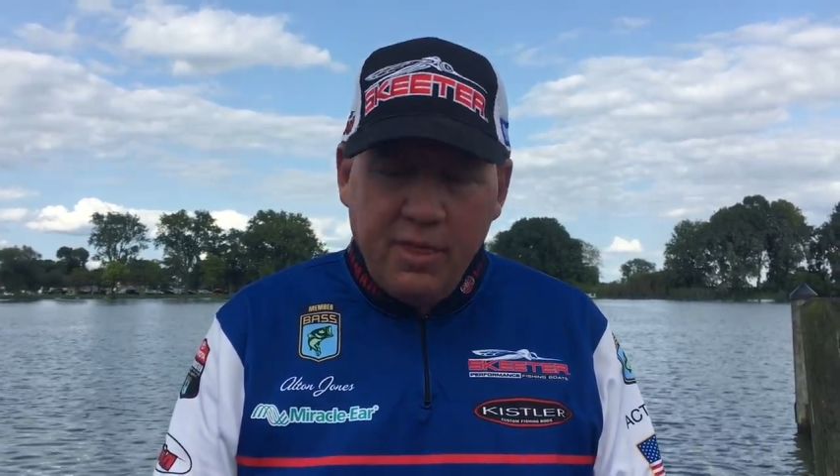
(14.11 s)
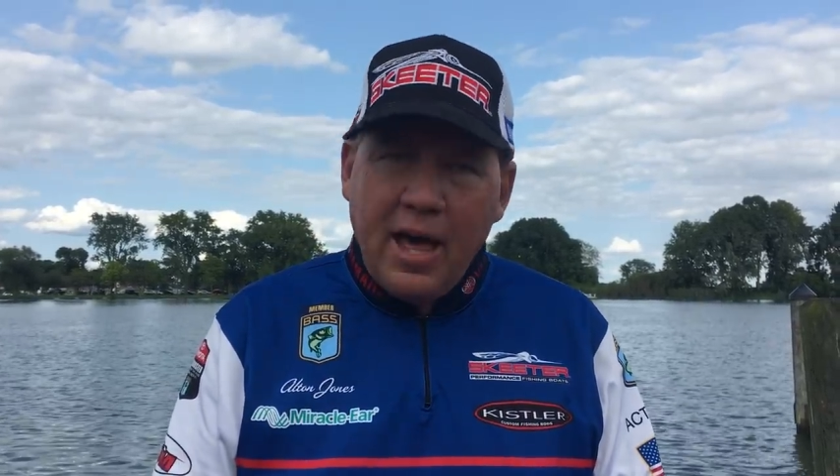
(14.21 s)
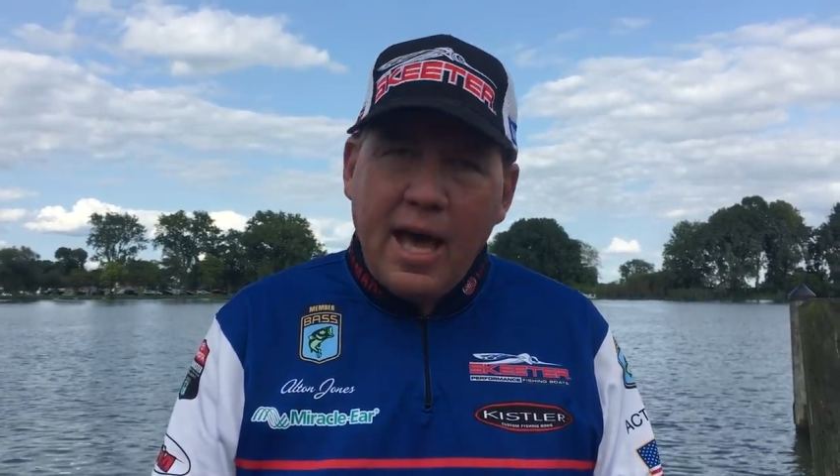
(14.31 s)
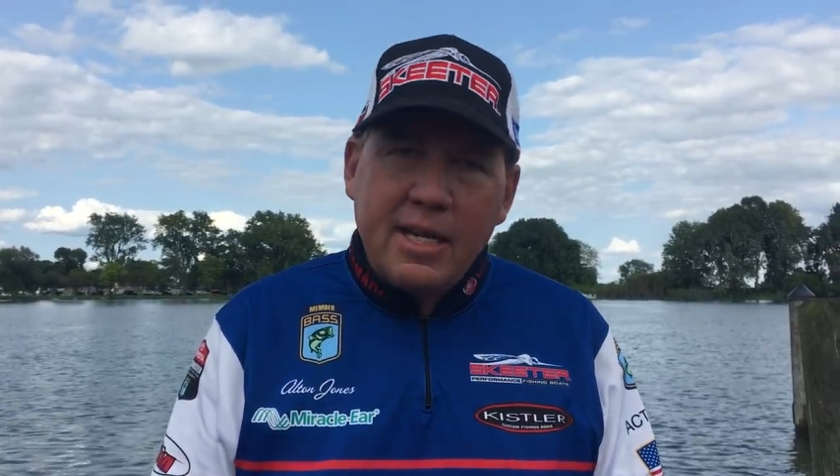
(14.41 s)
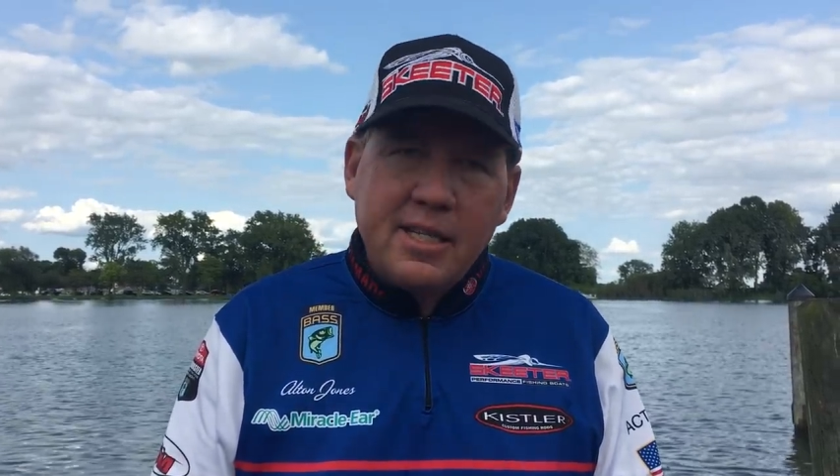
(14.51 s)

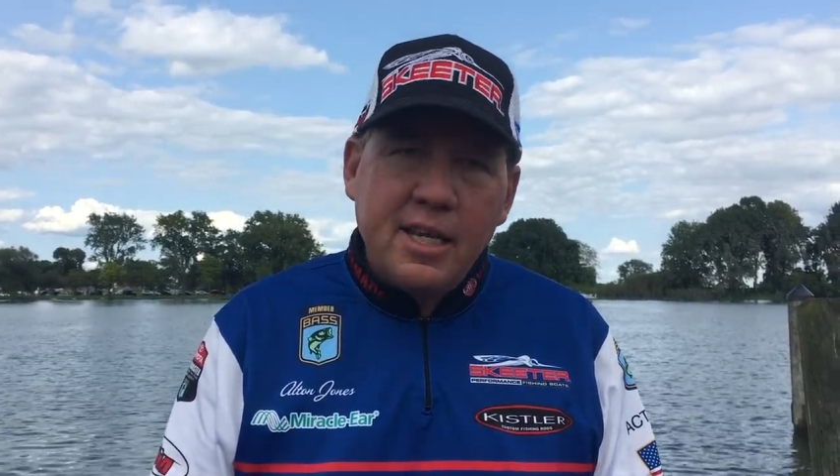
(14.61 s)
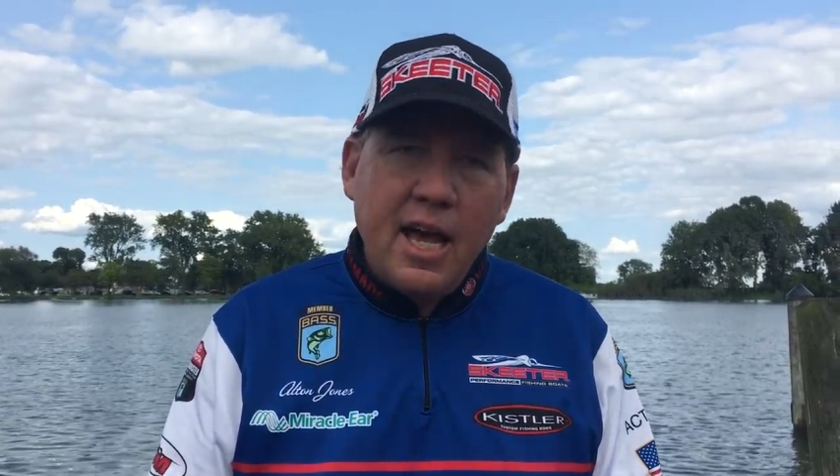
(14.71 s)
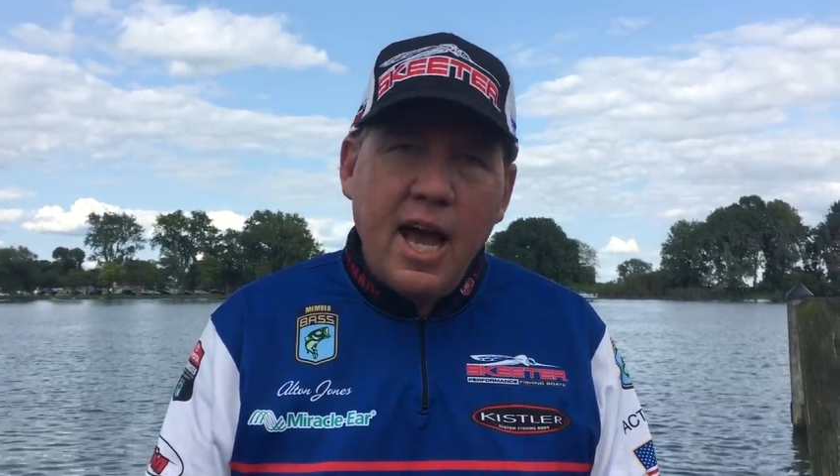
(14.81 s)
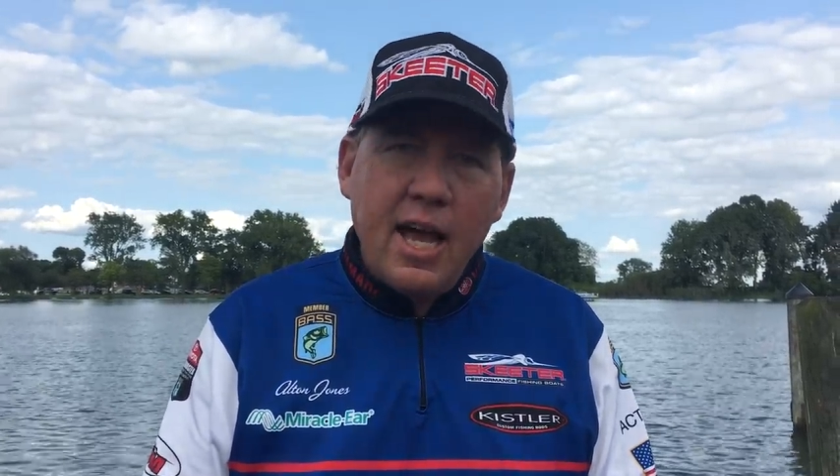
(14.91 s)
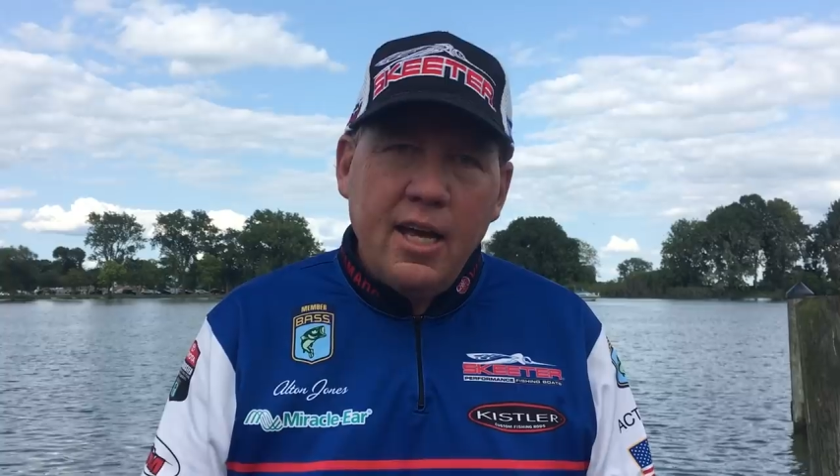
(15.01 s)
That is the
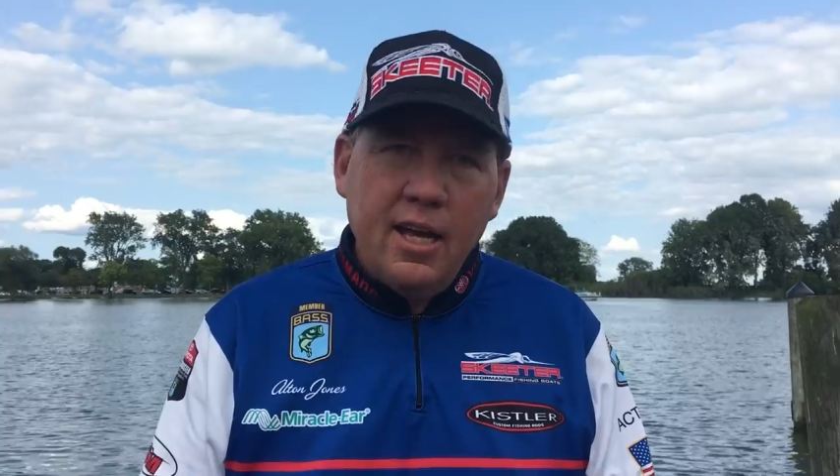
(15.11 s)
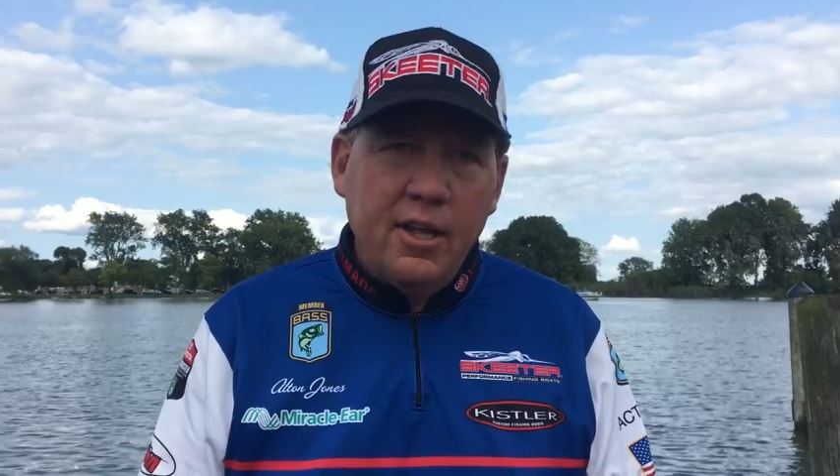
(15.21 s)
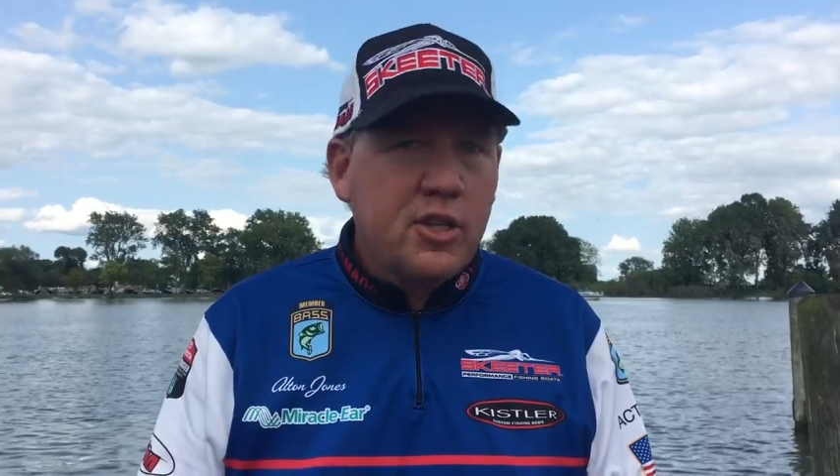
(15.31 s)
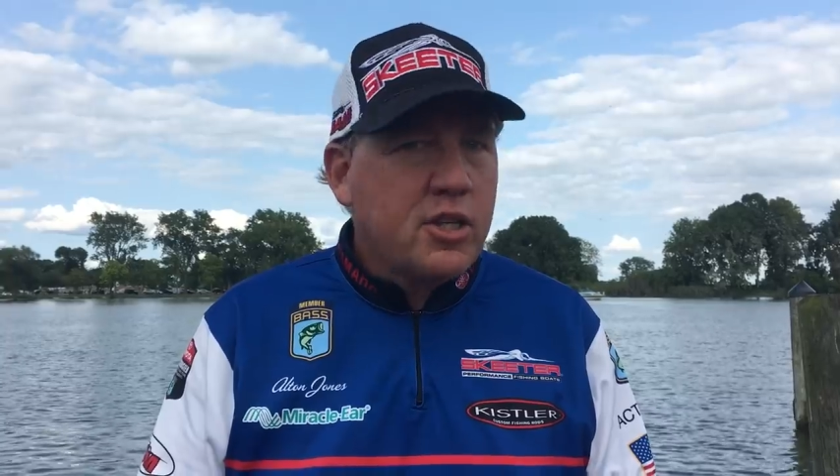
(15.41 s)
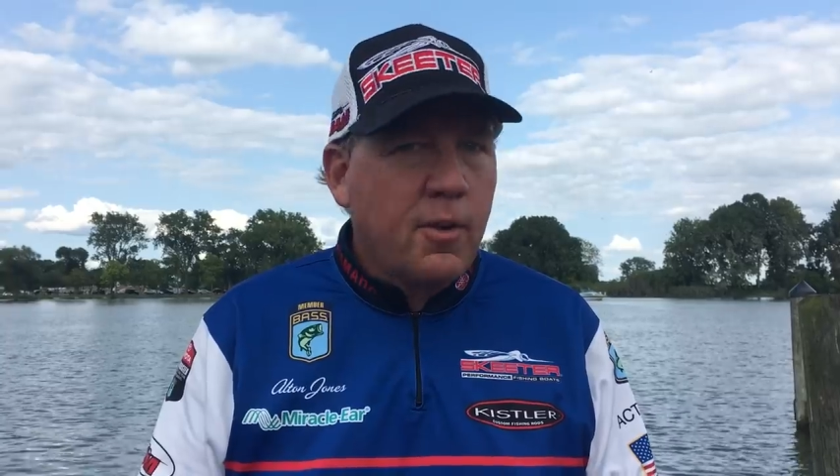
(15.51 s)
day
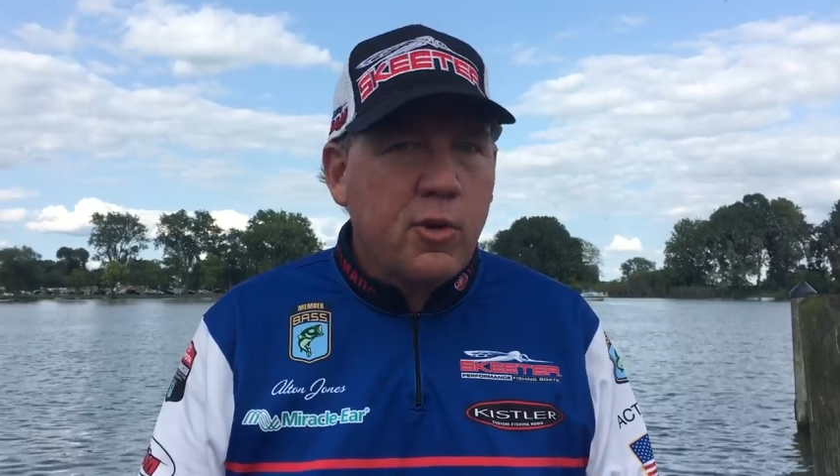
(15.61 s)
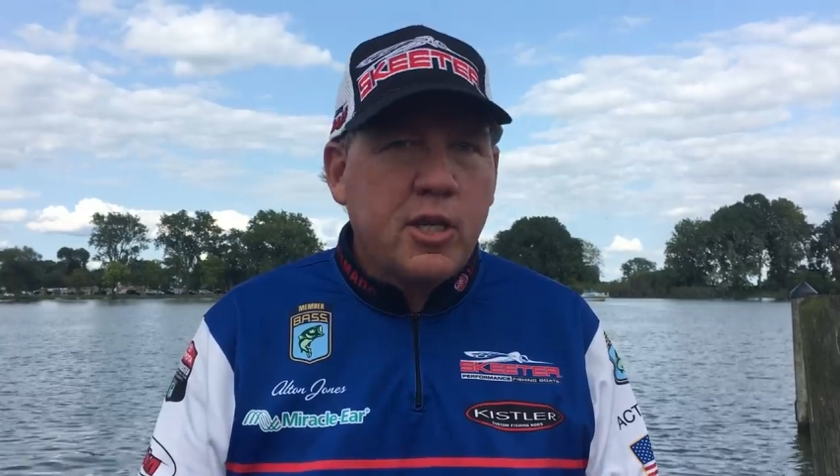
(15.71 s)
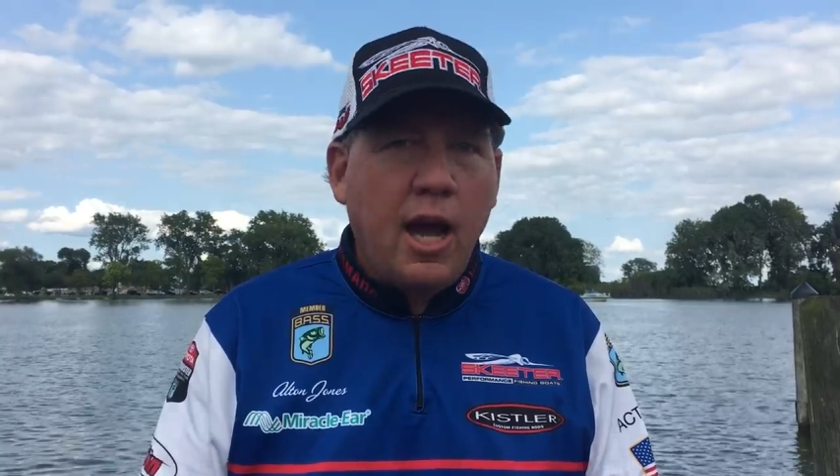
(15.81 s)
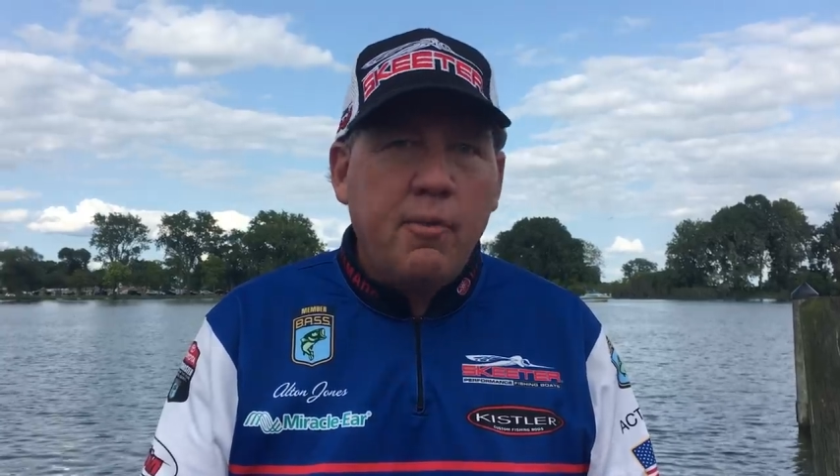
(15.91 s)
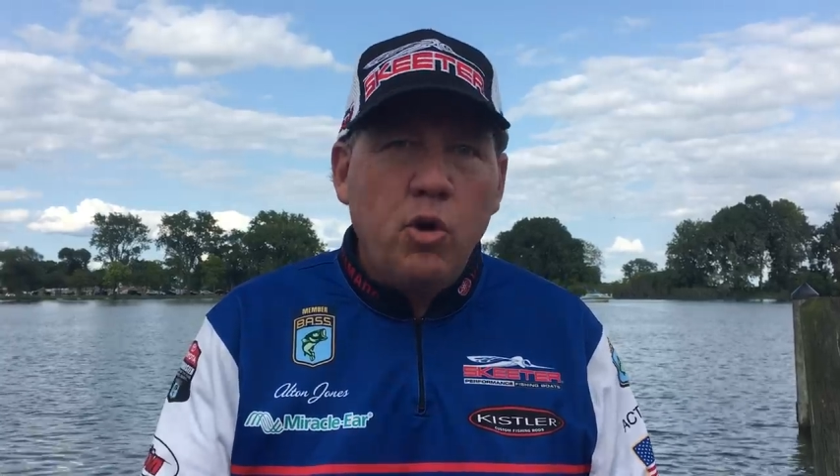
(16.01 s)
in the
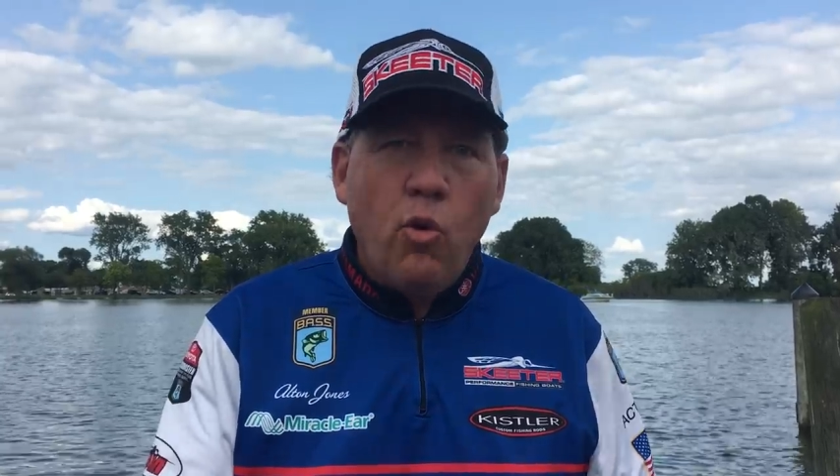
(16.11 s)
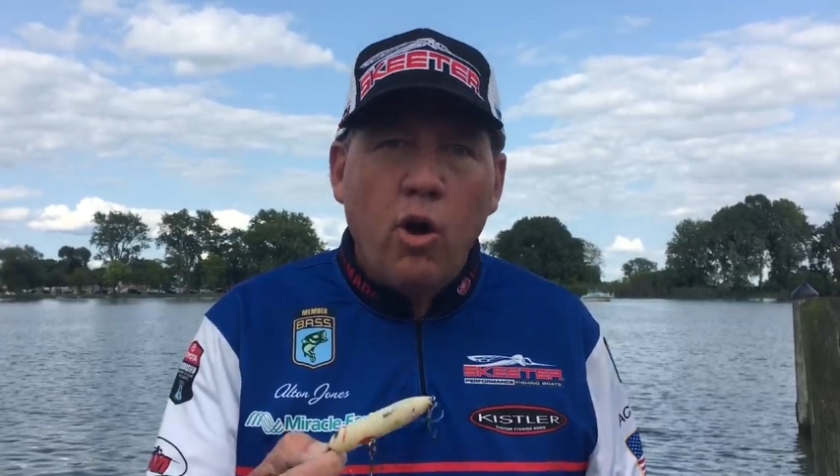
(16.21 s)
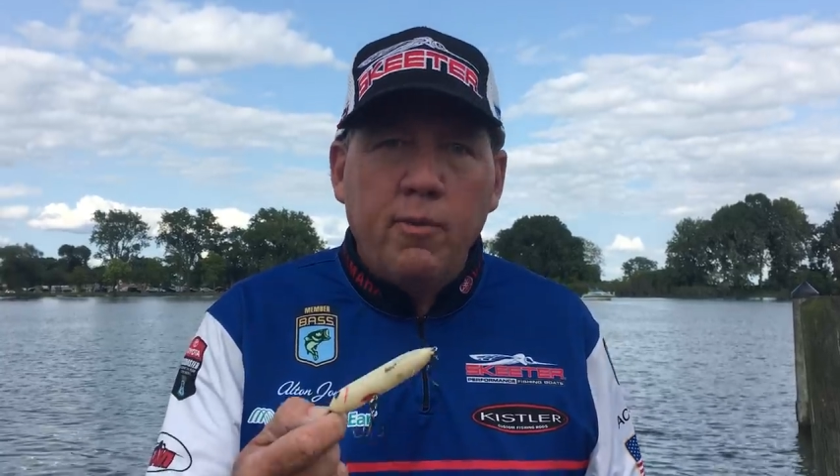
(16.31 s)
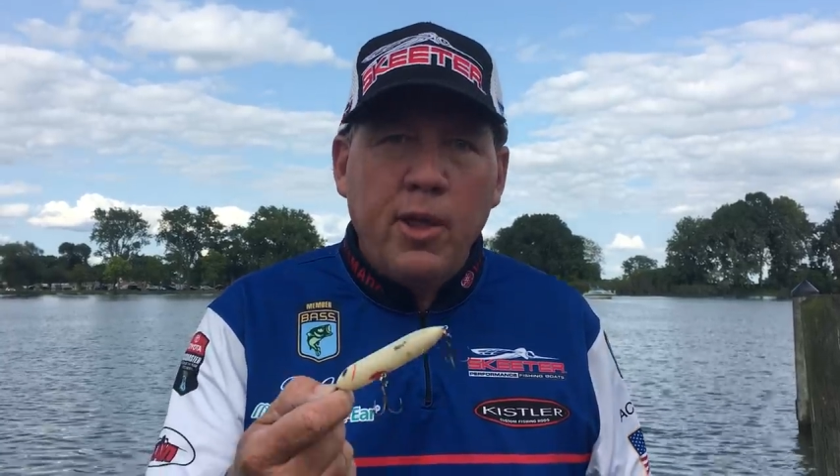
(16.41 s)
summertime you want